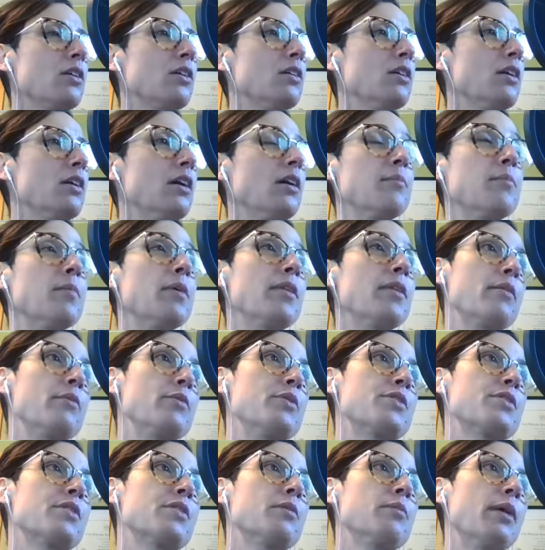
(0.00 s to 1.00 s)
um, that
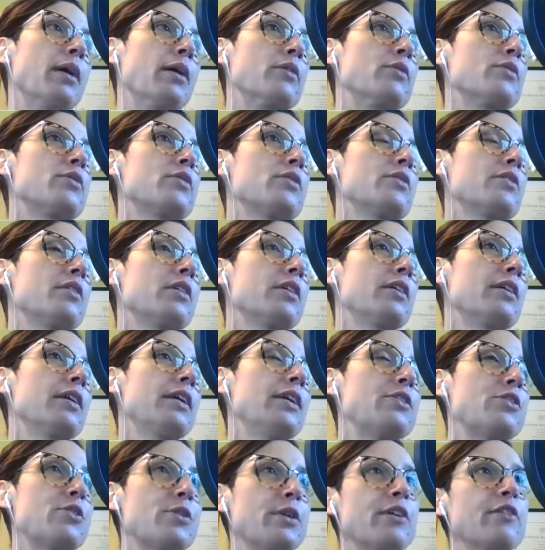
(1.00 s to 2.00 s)
was about
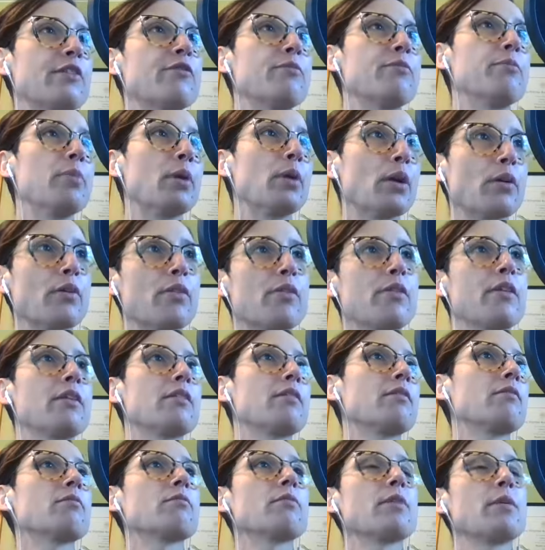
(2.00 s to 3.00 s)
history of birth
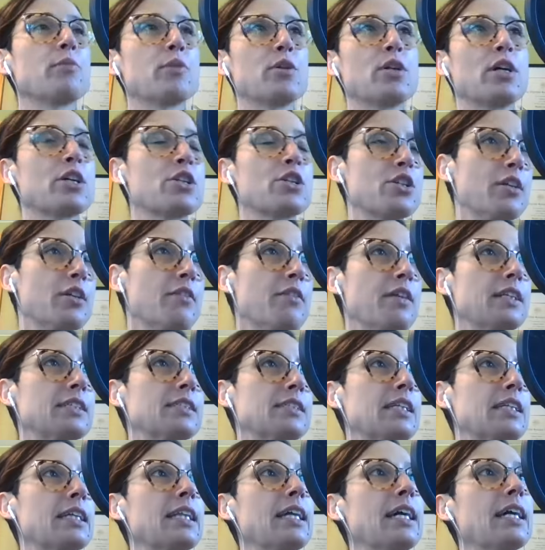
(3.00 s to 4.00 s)
and reproduction and things
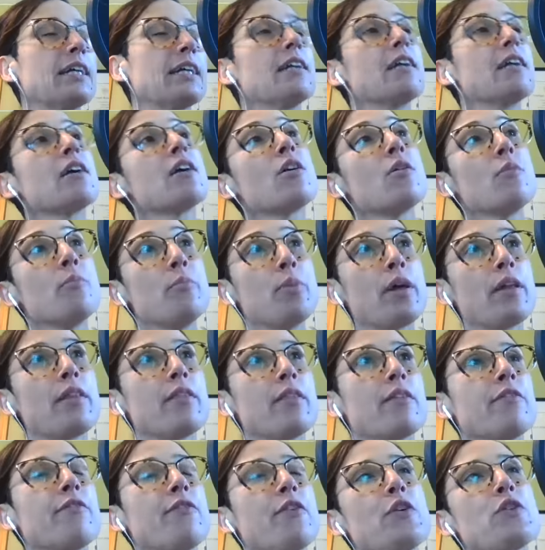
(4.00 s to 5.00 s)
like that. But
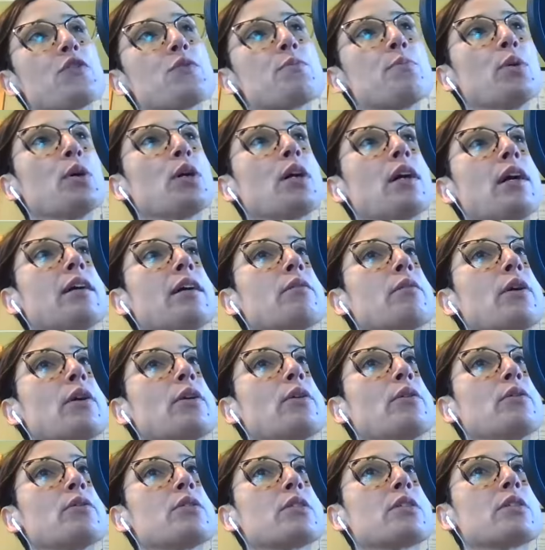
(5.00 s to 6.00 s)
the first book I
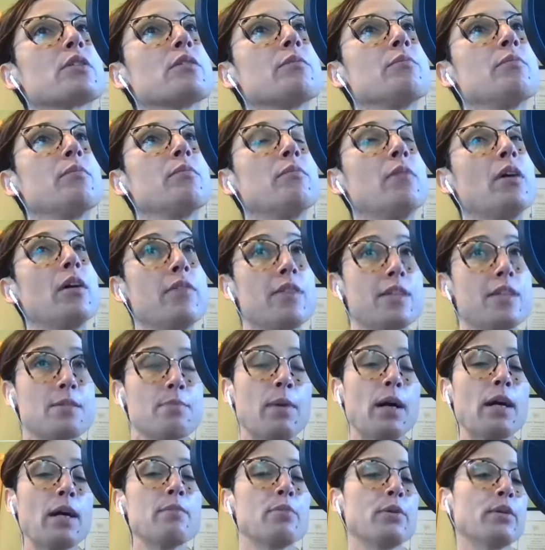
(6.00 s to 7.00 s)
wrote, uh, it's
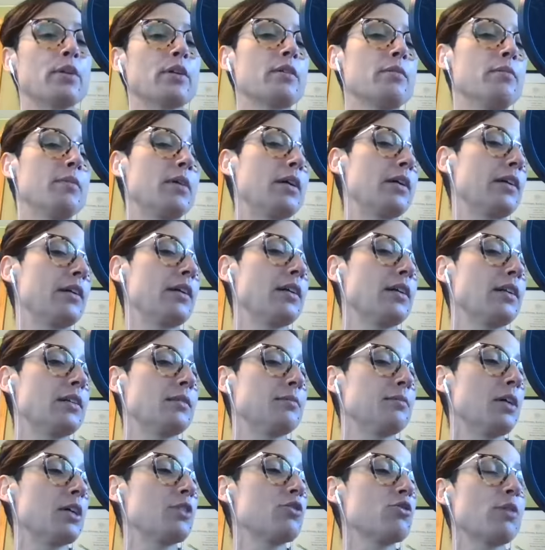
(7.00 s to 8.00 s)
my book, my
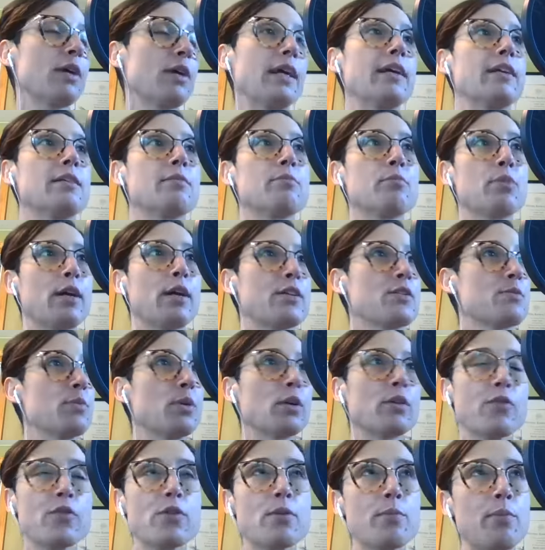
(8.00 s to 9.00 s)
um, a trade press
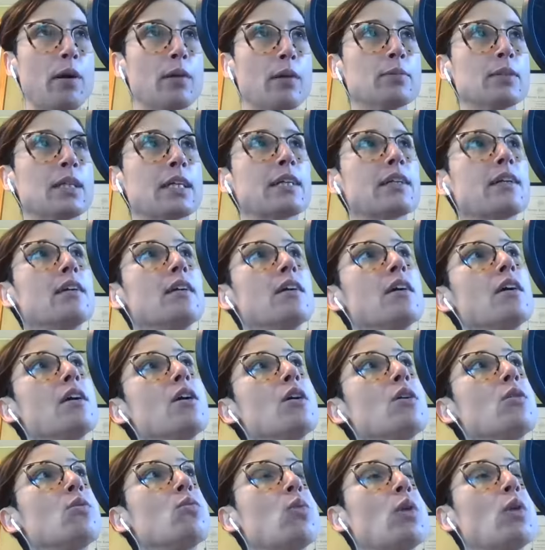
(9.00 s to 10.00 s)
book for the public,
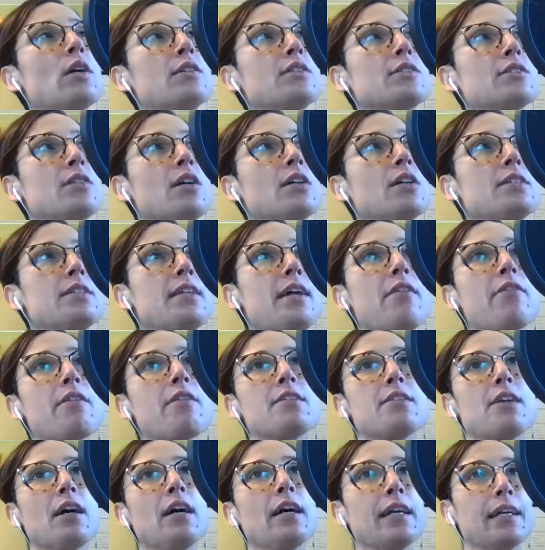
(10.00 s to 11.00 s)
was on death
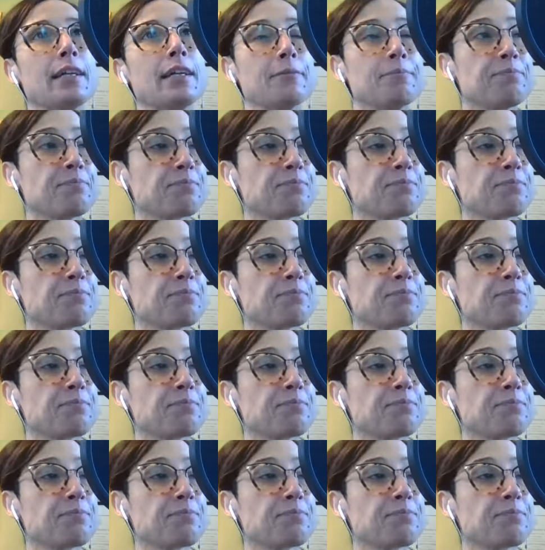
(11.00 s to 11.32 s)
and dying.